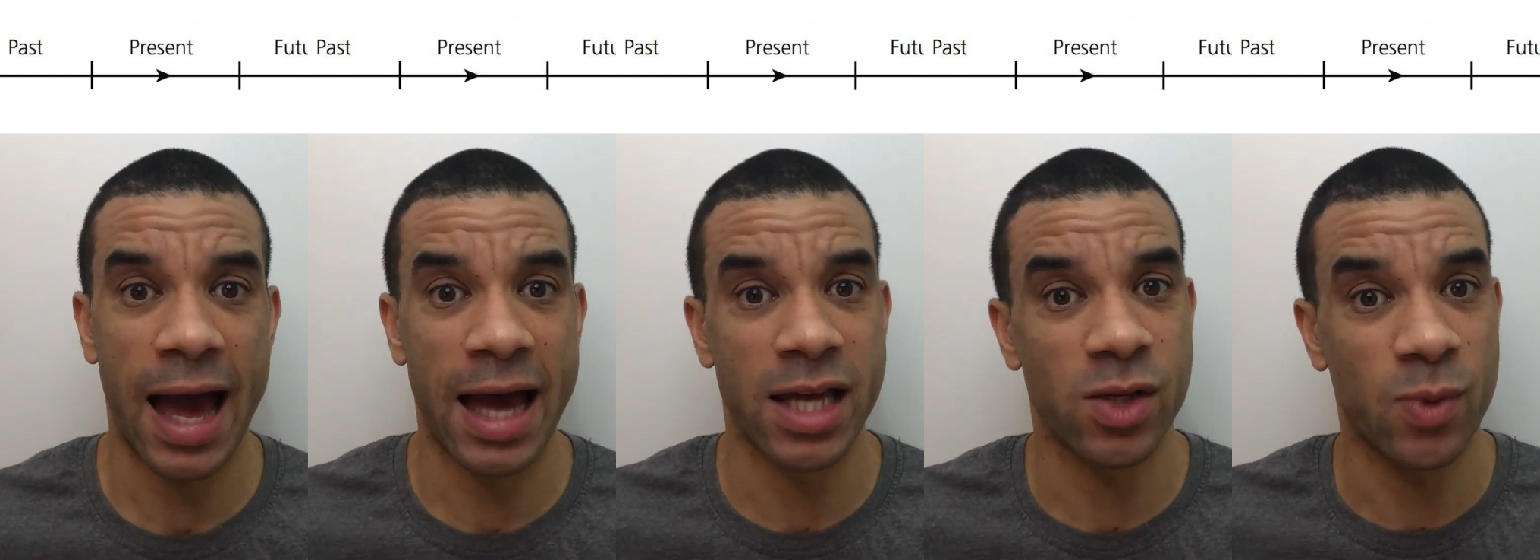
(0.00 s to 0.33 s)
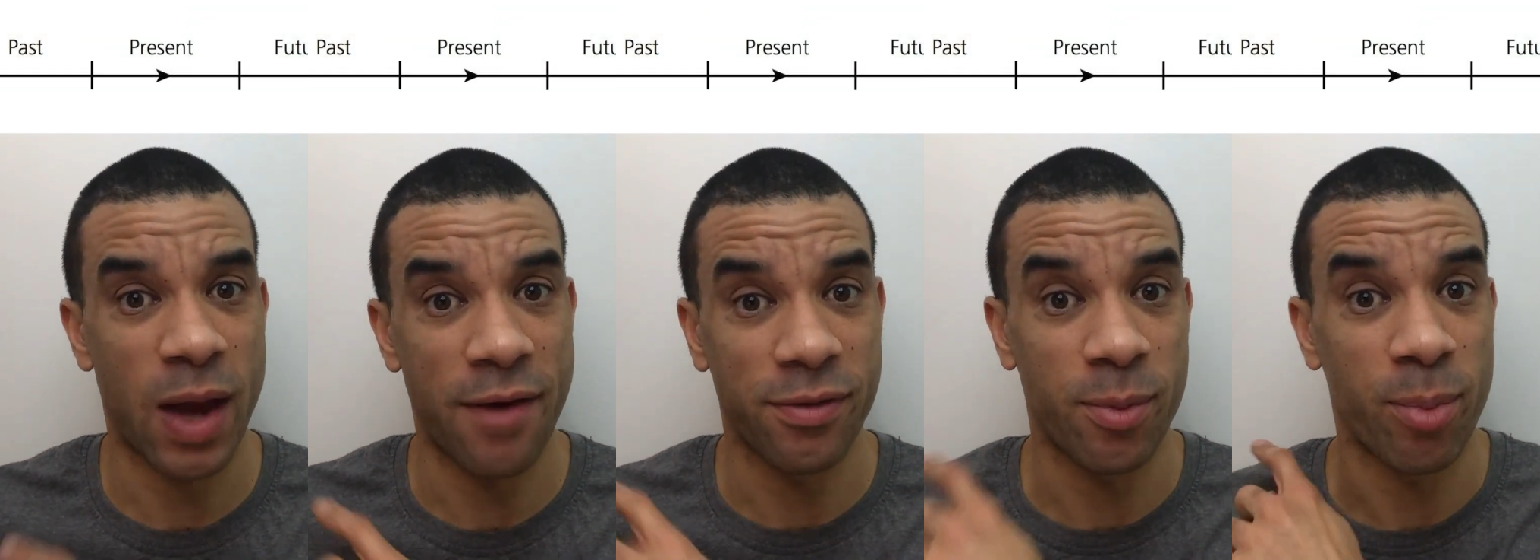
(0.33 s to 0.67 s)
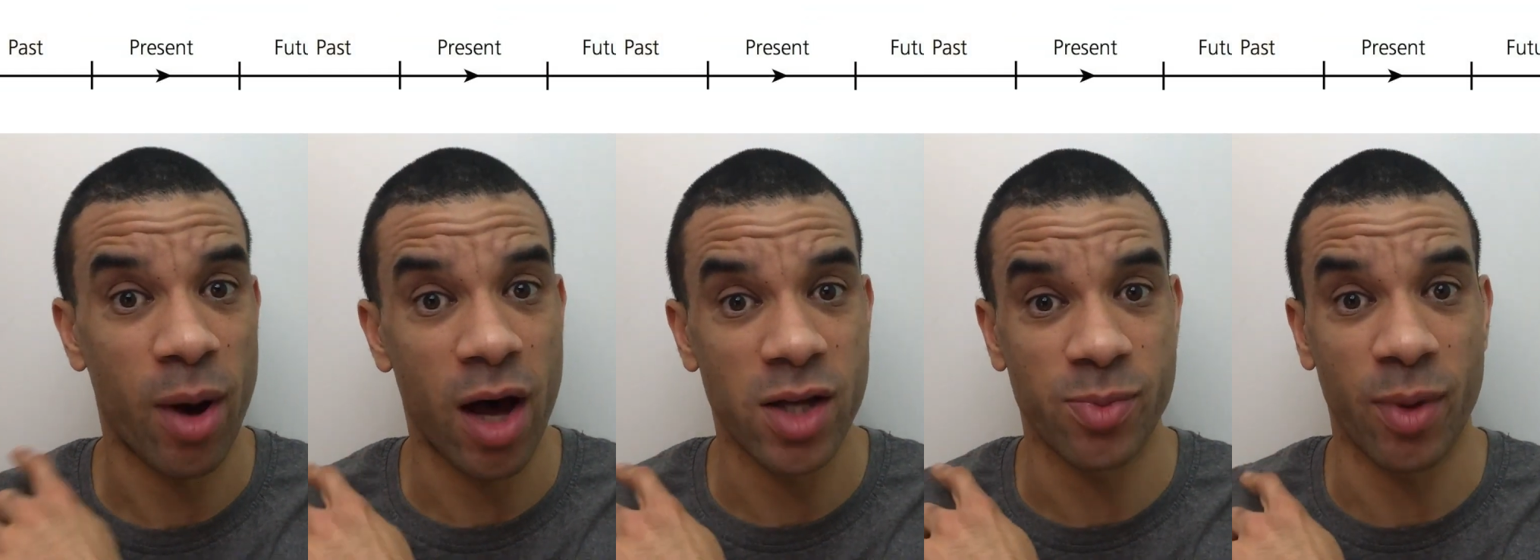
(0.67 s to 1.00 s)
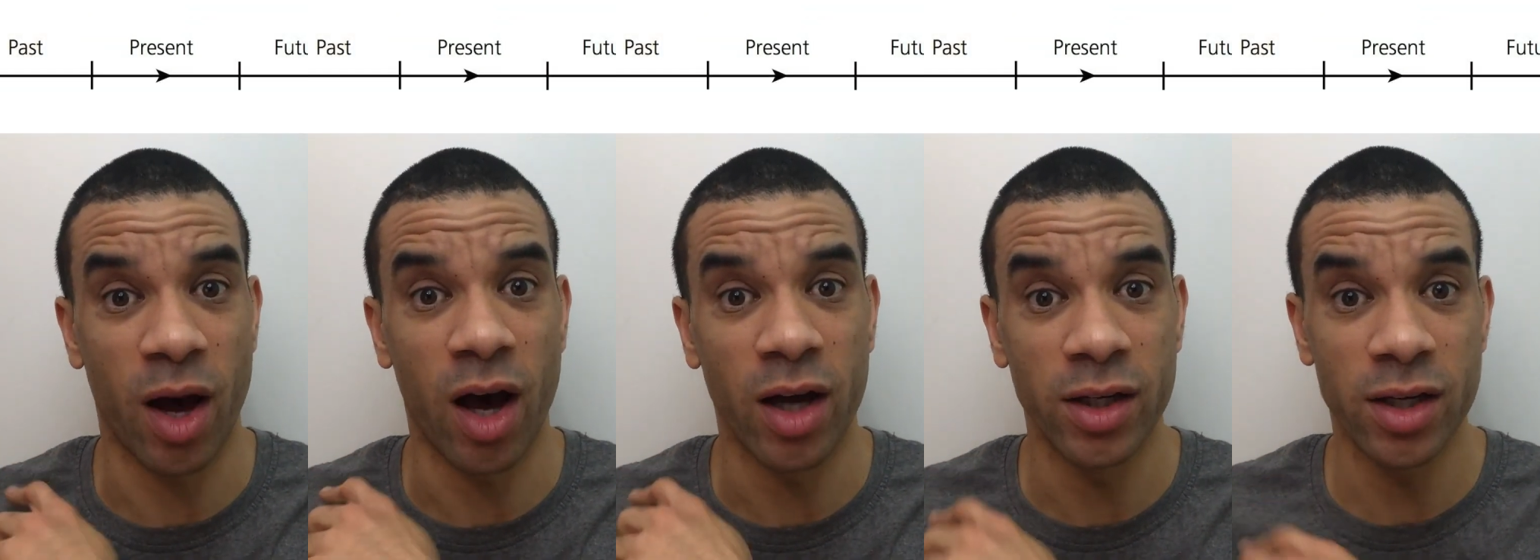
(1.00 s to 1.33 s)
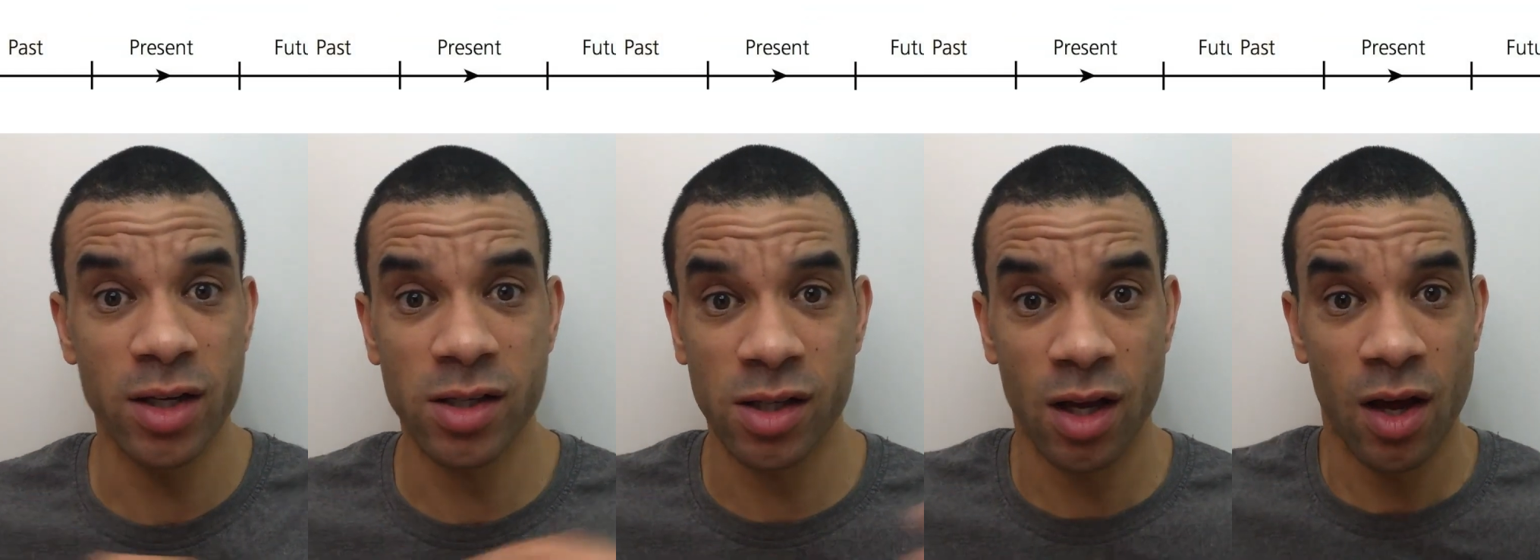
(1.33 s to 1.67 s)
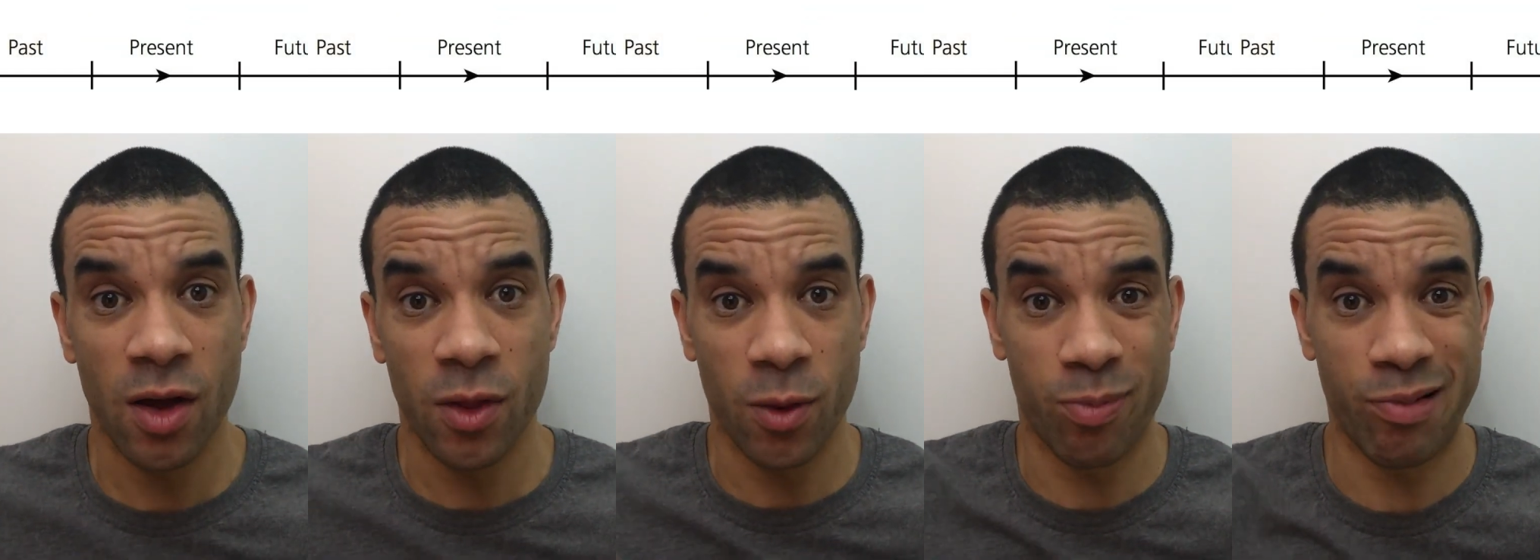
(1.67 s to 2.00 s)
as we have the past behind us,
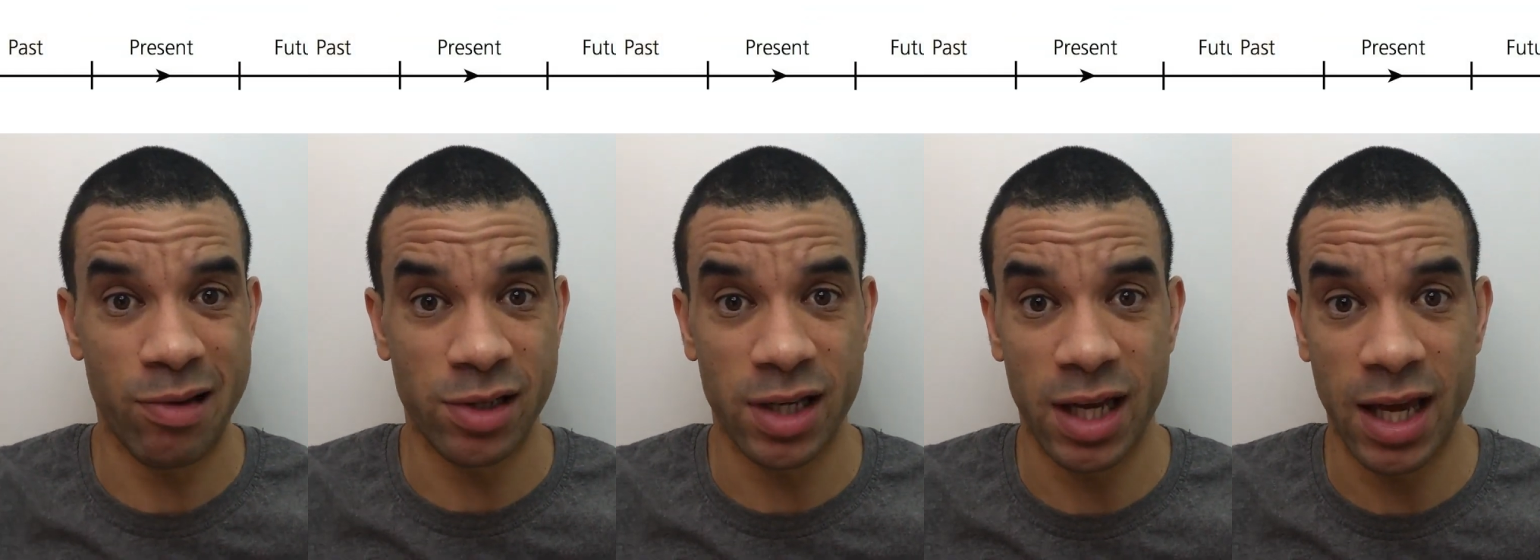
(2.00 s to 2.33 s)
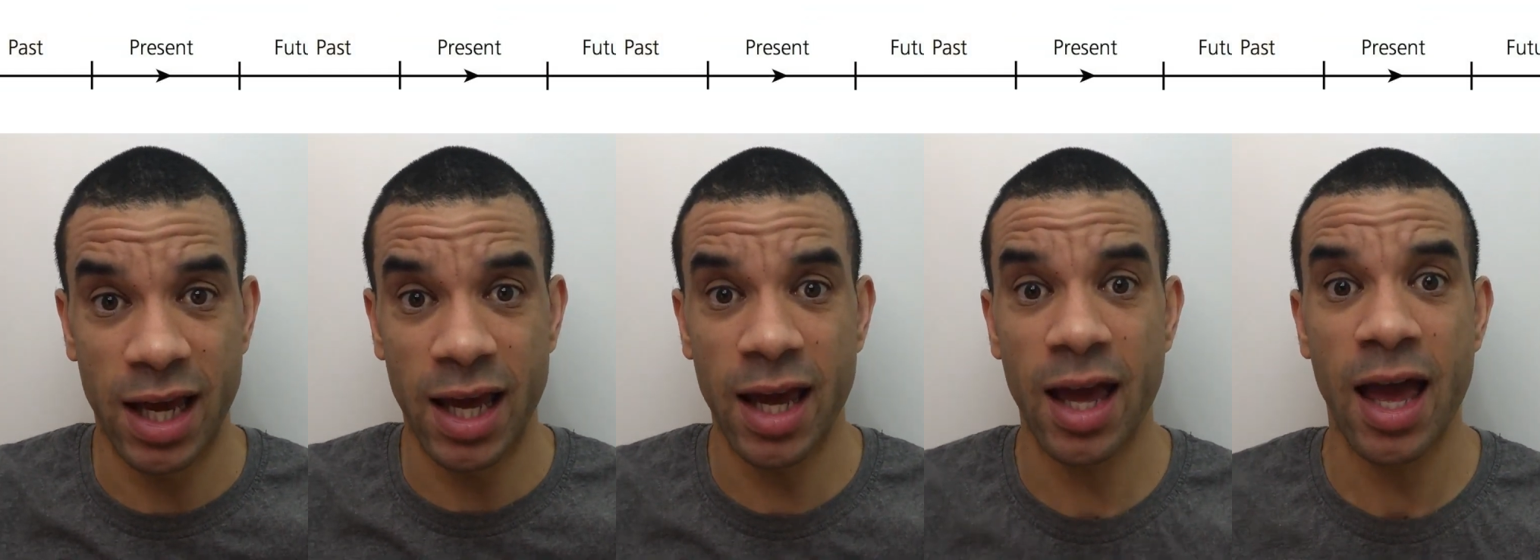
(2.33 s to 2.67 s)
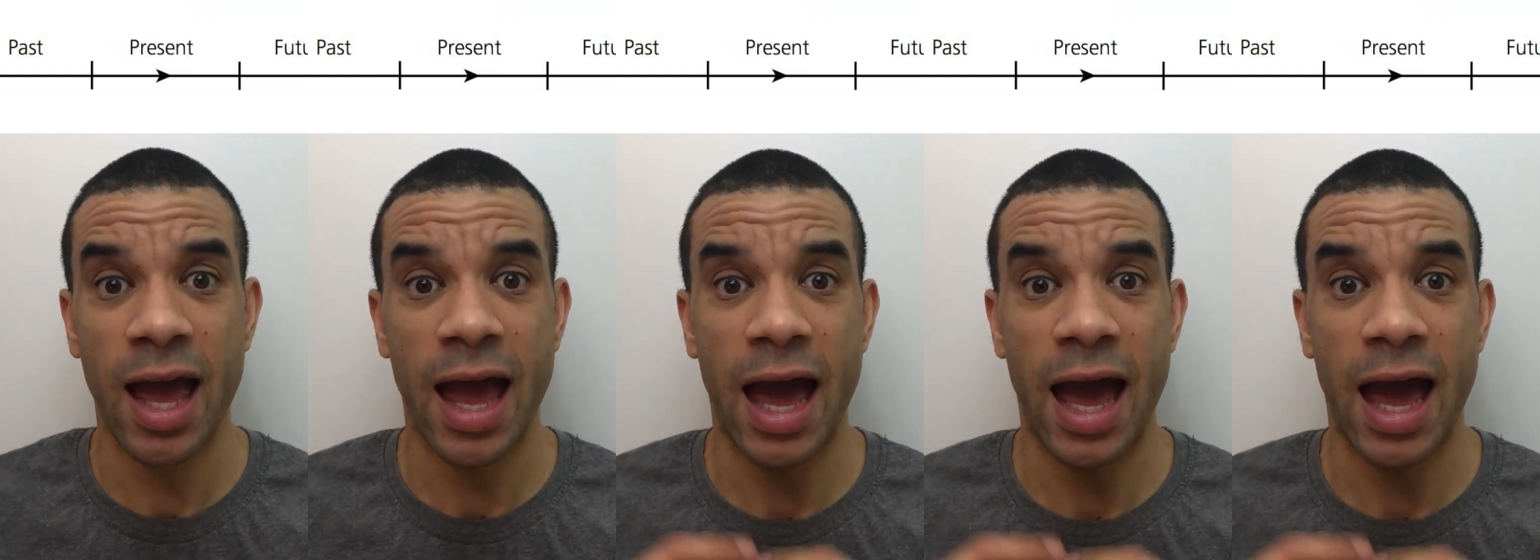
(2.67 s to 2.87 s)
the present here,